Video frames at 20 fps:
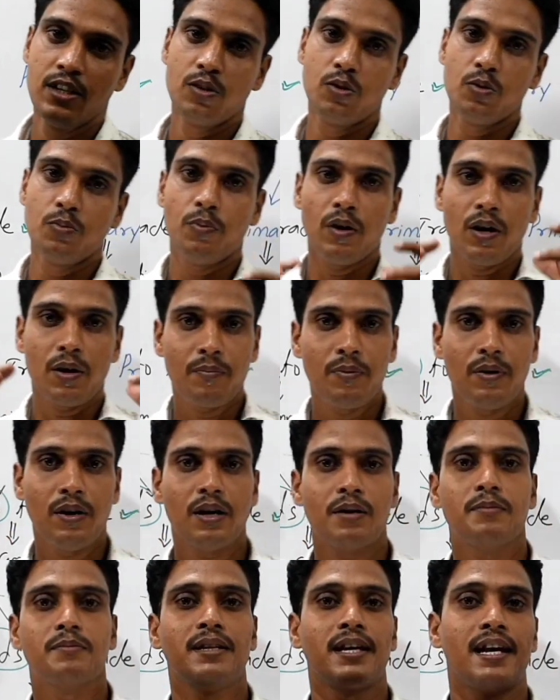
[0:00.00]
to
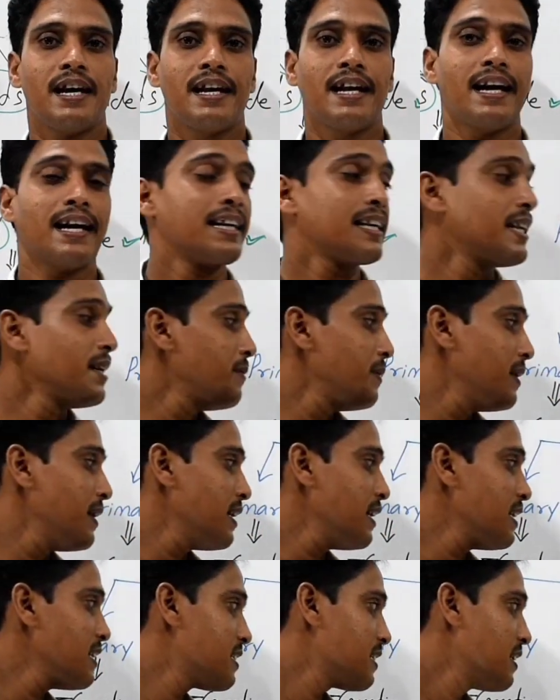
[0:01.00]
perform their
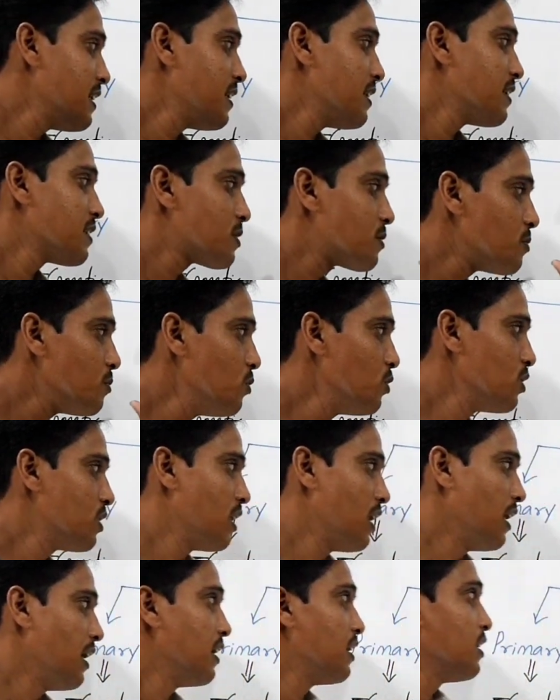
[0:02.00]
activities
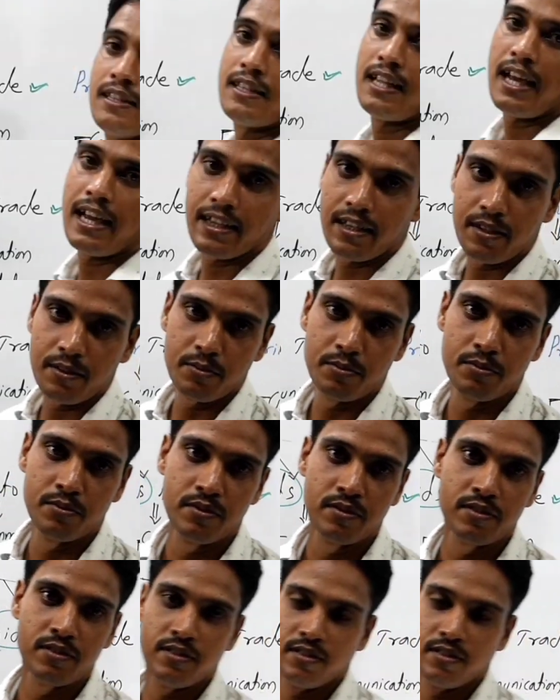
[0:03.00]
smoothly. Thank you.